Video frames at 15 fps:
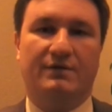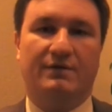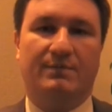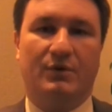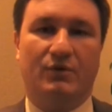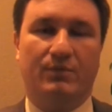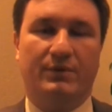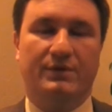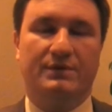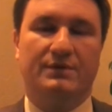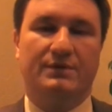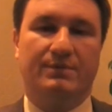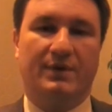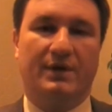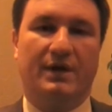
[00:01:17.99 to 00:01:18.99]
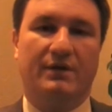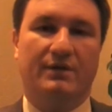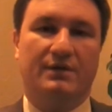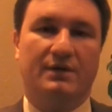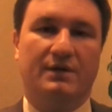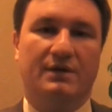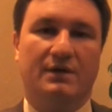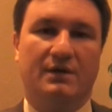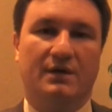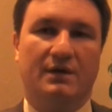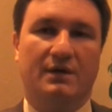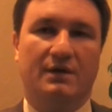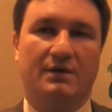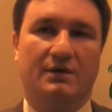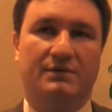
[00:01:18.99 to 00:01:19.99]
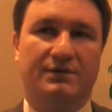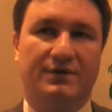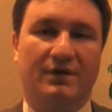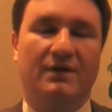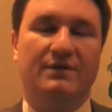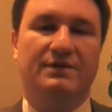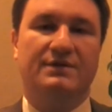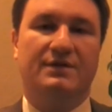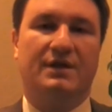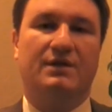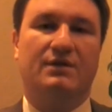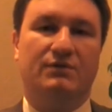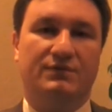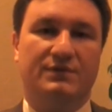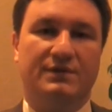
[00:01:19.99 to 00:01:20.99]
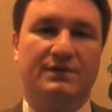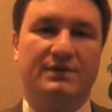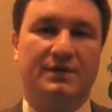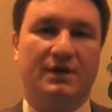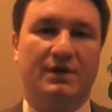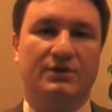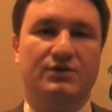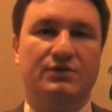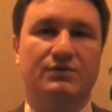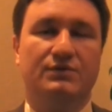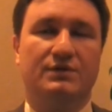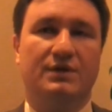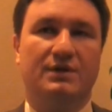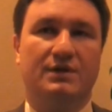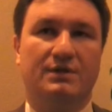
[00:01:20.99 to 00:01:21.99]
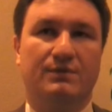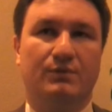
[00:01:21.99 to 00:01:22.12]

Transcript: moment began the real understanding of CSR issues, and it